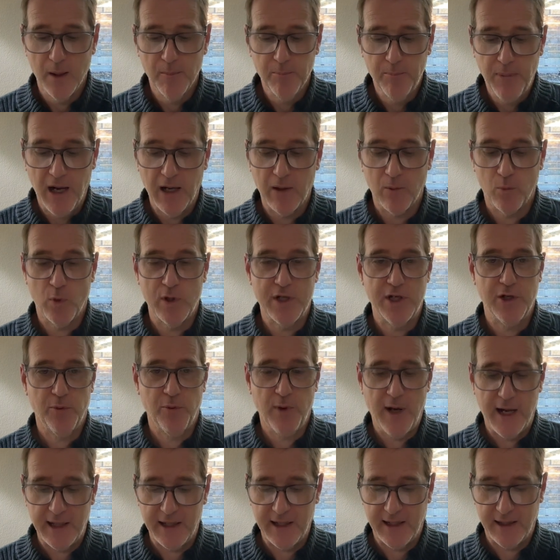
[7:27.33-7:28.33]
but when you're
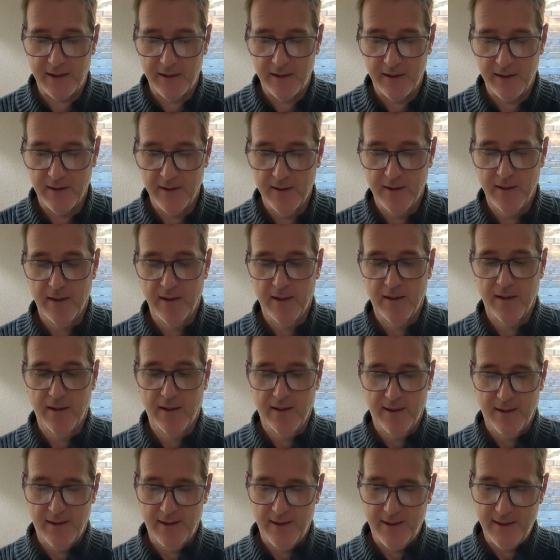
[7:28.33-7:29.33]
writing,
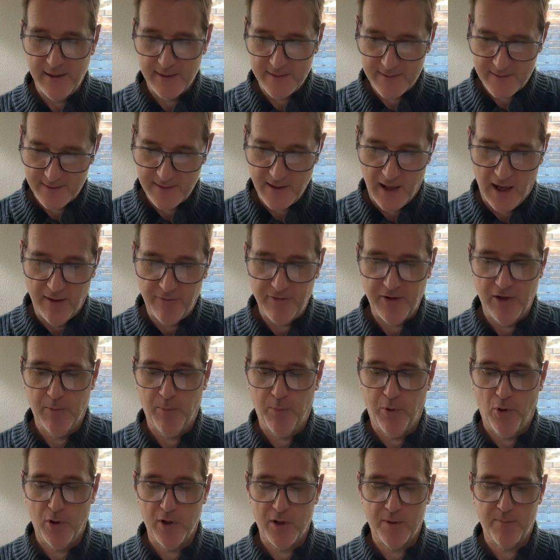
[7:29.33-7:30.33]
it's often
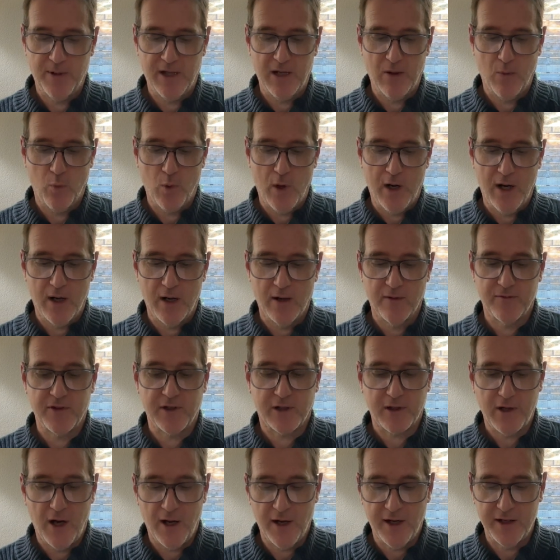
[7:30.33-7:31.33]
important to be aware of the
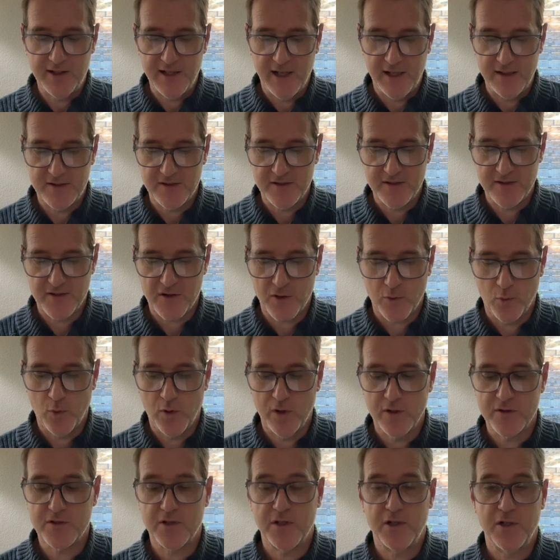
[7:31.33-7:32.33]
connotations of the
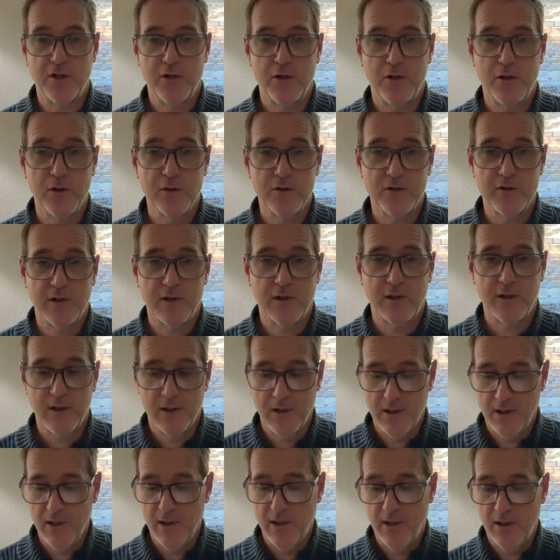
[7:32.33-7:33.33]
words that you're using
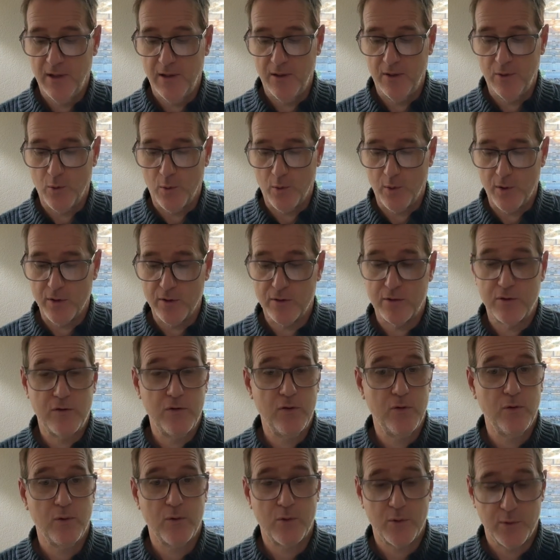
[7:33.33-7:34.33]
in order
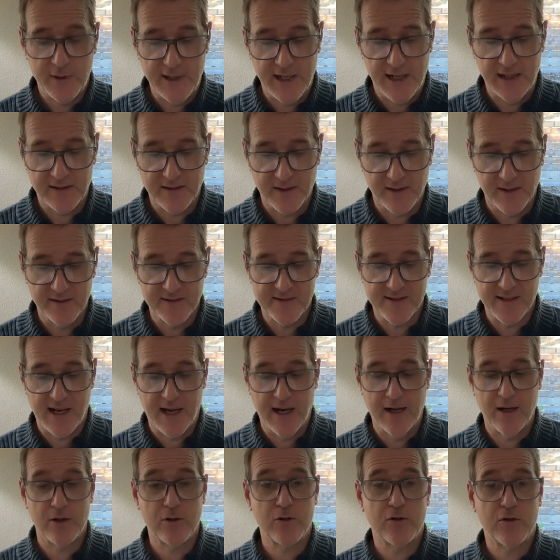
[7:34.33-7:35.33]
to create the
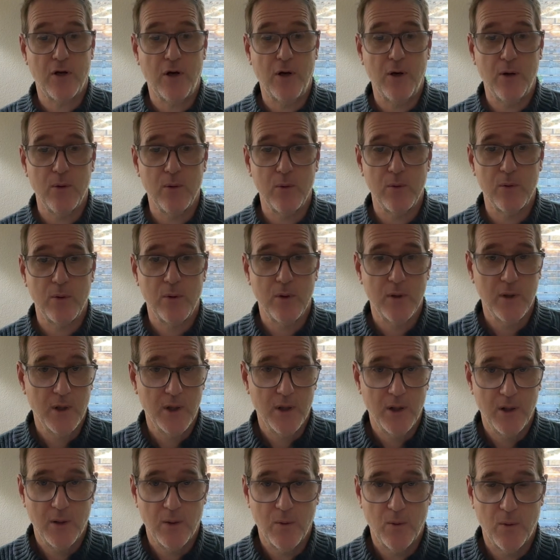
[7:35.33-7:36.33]
desired tone
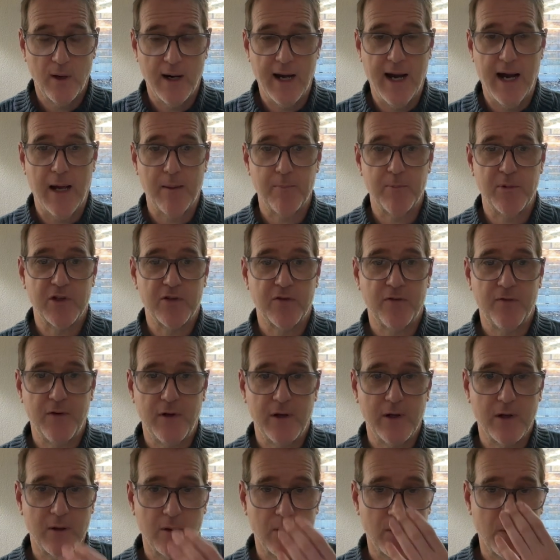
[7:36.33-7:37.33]
or
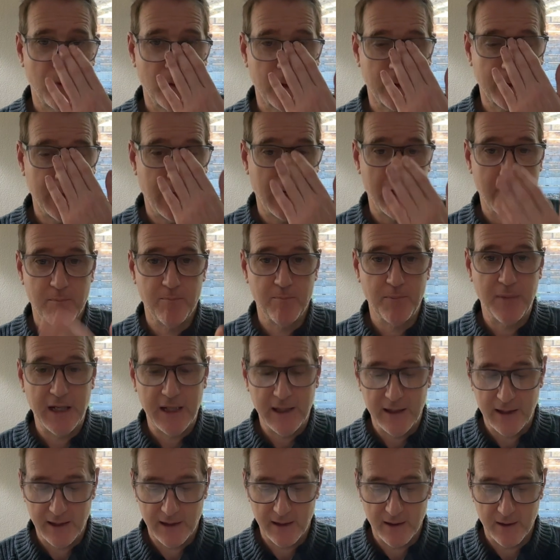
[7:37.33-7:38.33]
atmosphere or kind of
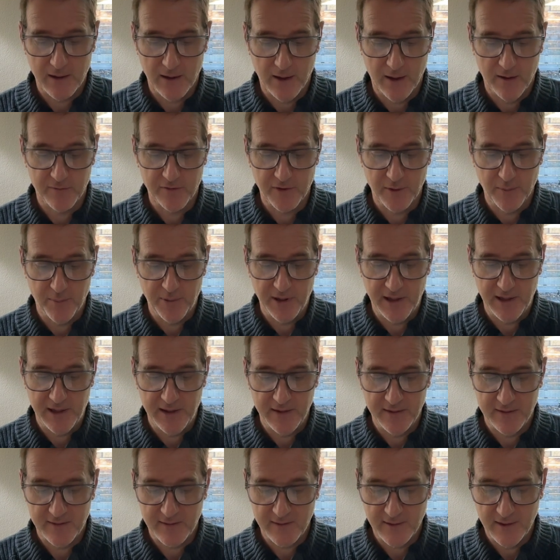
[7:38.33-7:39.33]
meaning of the
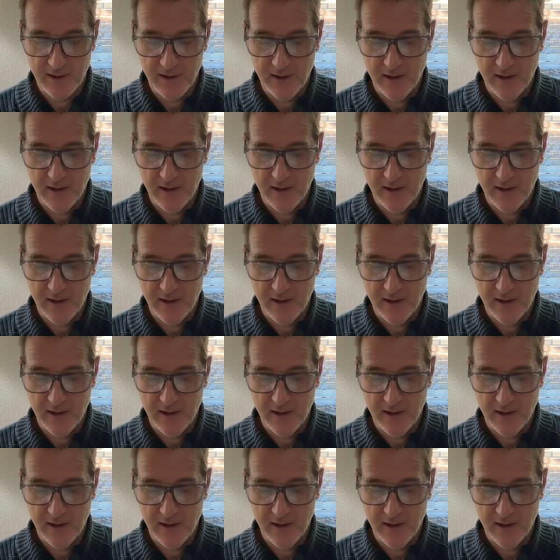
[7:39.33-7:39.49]
piece.